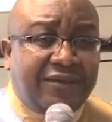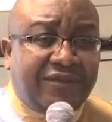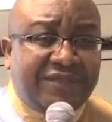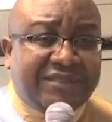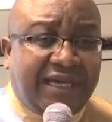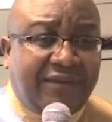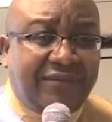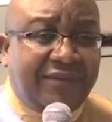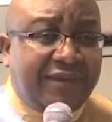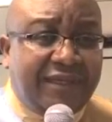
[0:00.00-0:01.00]
of this
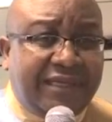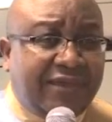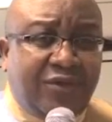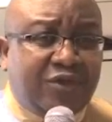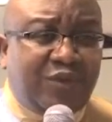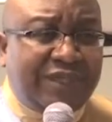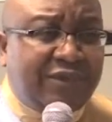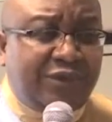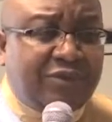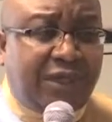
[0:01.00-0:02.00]
town? They're not doing
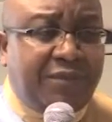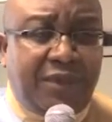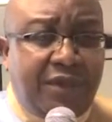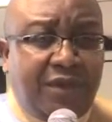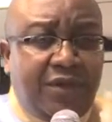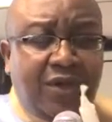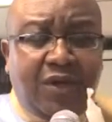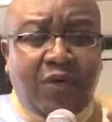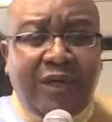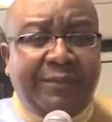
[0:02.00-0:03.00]
a good job.
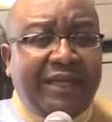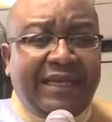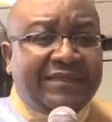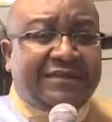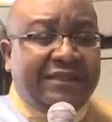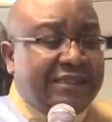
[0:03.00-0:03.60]
No, I mean, let's,